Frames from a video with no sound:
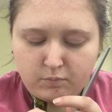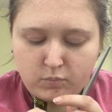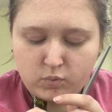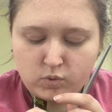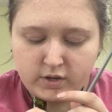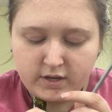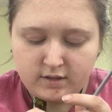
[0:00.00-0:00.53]

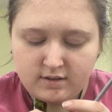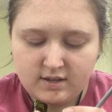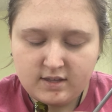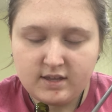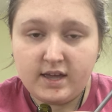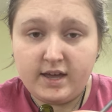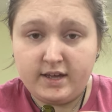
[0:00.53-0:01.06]
pointy
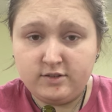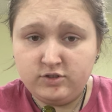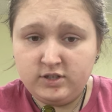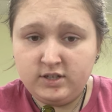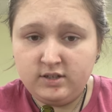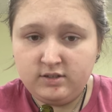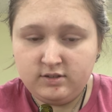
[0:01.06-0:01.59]
the
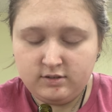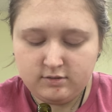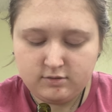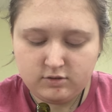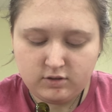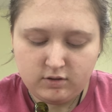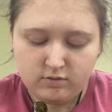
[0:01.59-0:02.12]
edges,
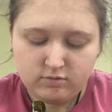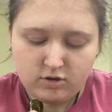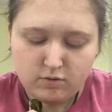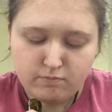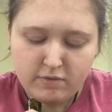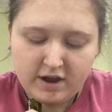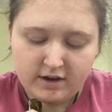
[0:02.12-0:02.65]
so you can go
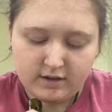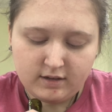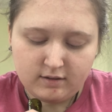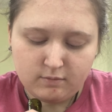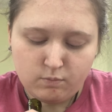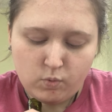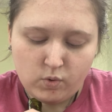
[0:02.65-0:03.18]
back
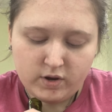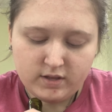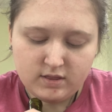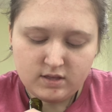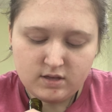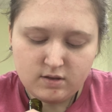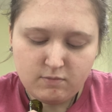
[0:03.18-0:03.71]
and point
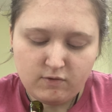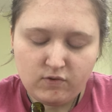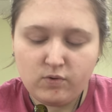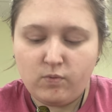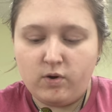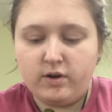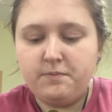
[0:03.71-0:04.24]
them if you
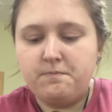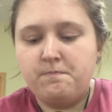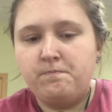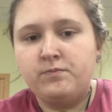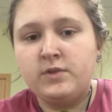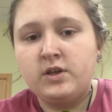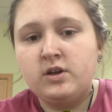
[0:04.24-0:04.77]
want,
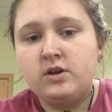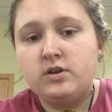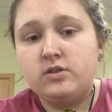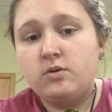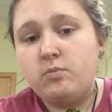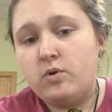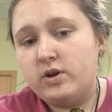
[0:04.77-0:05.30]

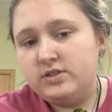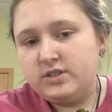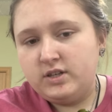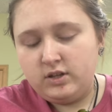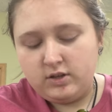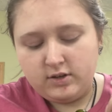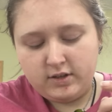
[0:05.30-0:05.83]
the more it's
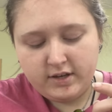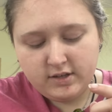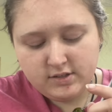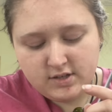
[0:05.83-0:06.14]
gonna look like a